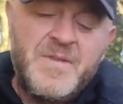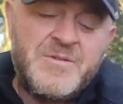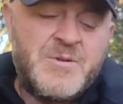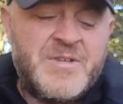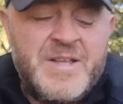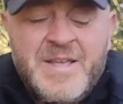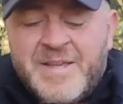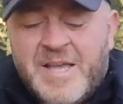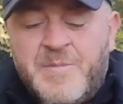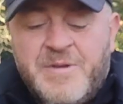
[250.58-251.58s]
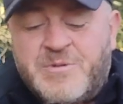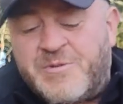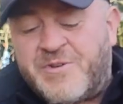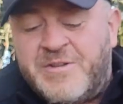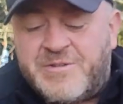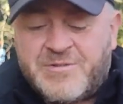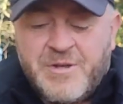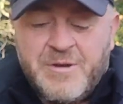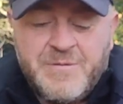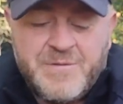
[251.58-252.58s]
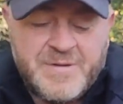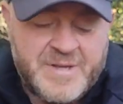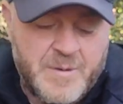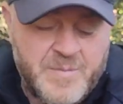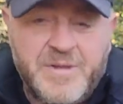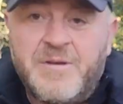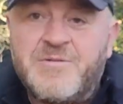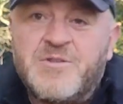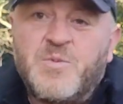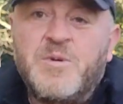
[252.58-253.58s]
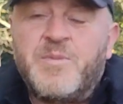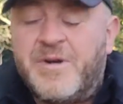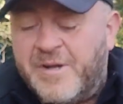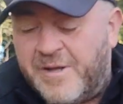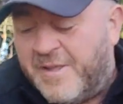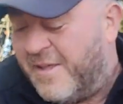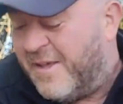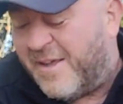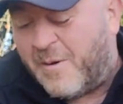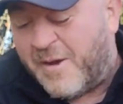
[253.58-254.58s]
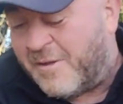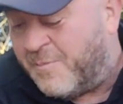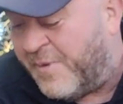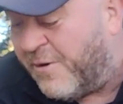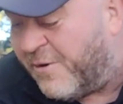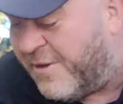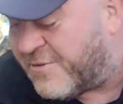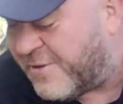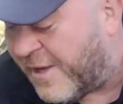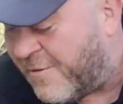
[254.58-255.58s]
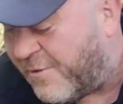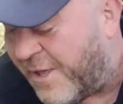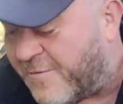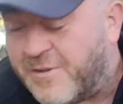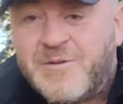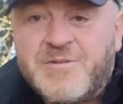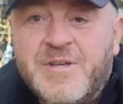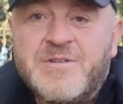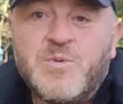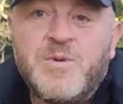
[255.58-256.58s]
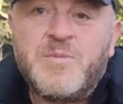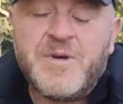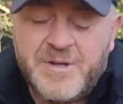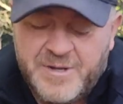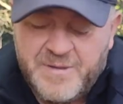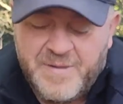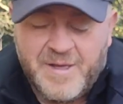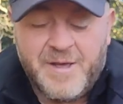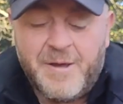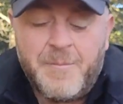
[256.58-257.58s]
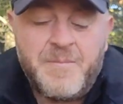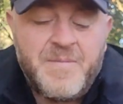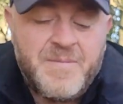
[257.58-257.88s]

So it's like, can be used as a Trangia stove, can be used as a wood burner. Now, being honest, I've only ever used it as a wood burner, but